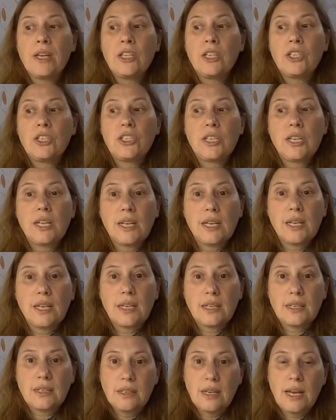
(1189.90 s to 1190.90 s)
She
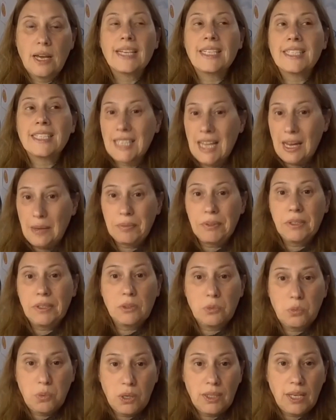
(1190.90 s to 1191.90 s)

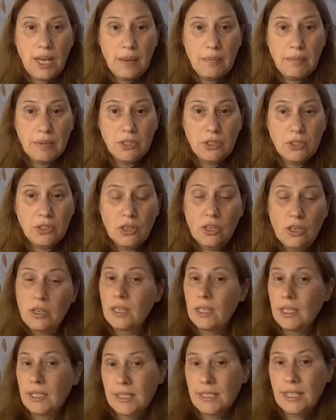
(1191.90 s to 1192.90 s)
accepted what happened to
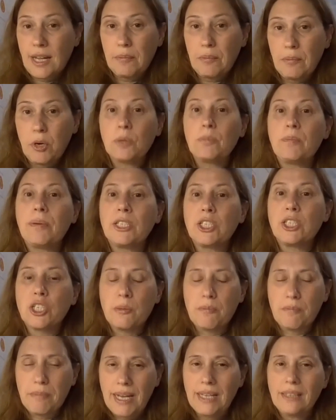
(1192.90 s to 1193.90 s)
her at some point, but
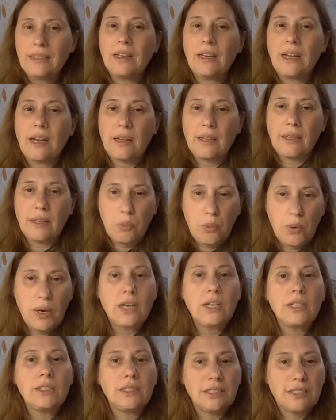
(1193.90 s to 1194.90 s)
she made an
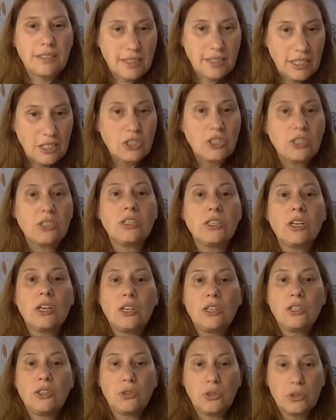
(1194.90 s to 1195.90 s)
aware decision
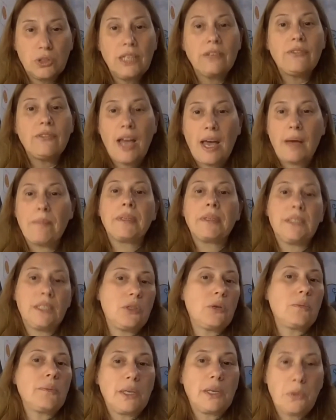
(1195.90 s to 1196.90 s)
to live happily
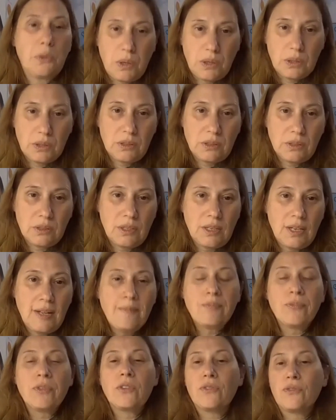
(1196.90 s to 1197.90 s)
no matter what
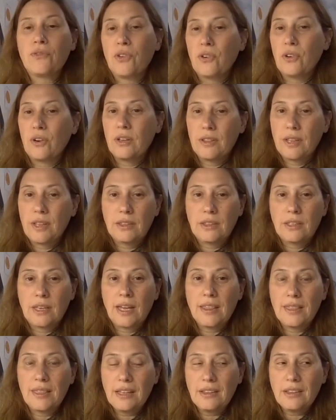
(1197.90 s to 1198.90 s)
for that
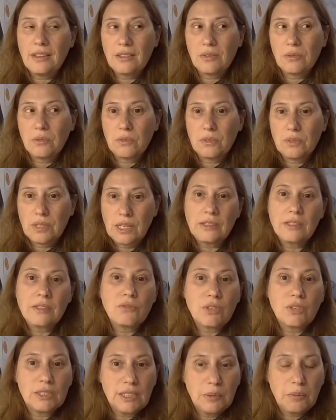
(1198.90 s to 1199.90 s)
and that's that's
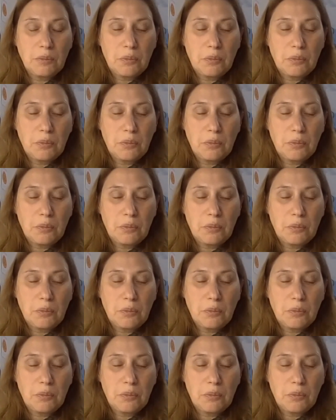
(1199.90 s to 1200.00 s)
really